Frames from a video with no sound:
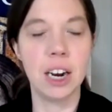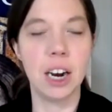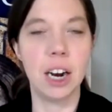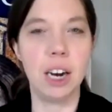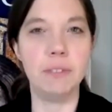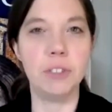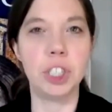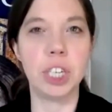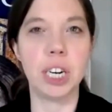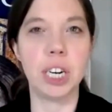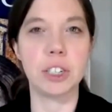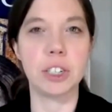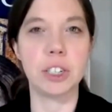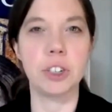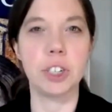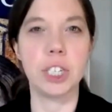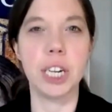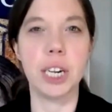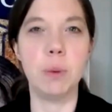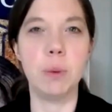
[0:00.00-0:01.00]
of
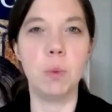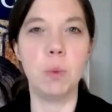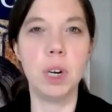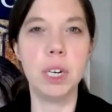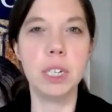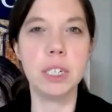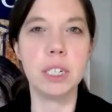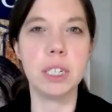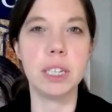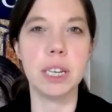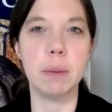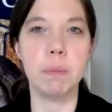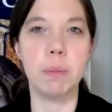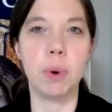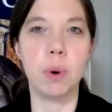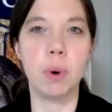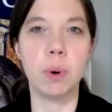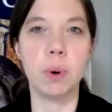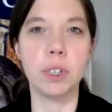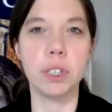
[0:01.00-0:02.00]
chesterton what is the
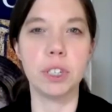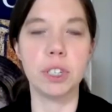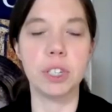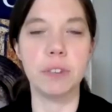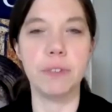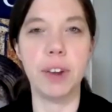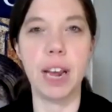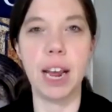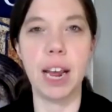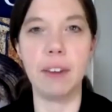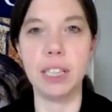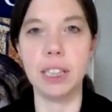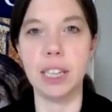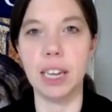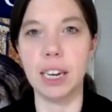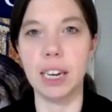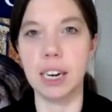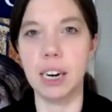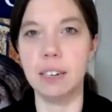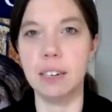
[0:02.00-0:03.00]
importance of having
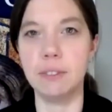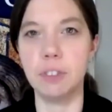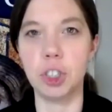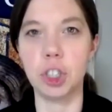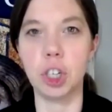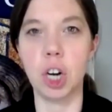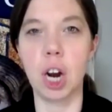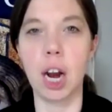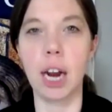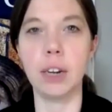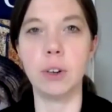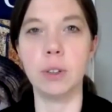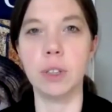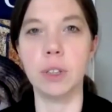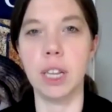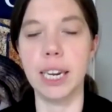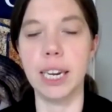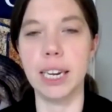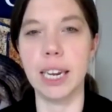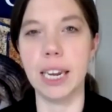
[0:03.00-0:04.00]
that kind of
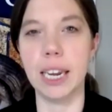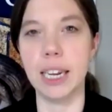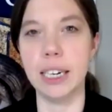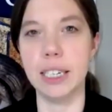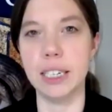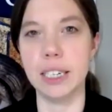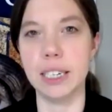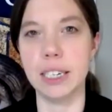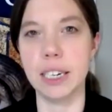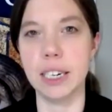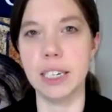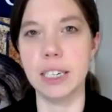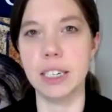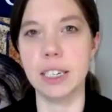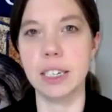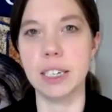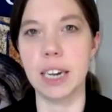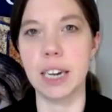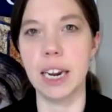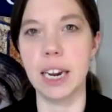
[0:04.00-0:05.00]
childlike
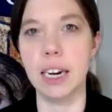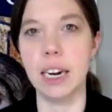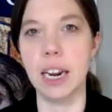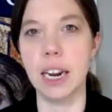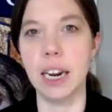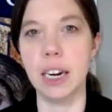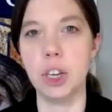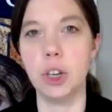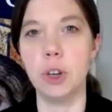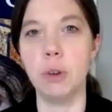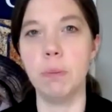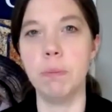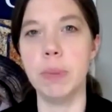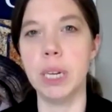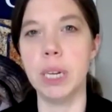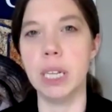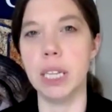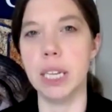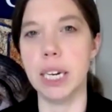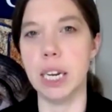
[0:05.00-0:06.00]
innocence and and
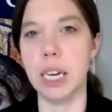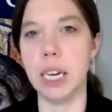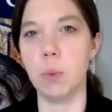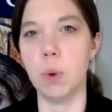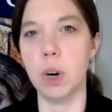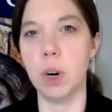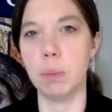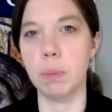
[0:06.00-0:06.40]
humility when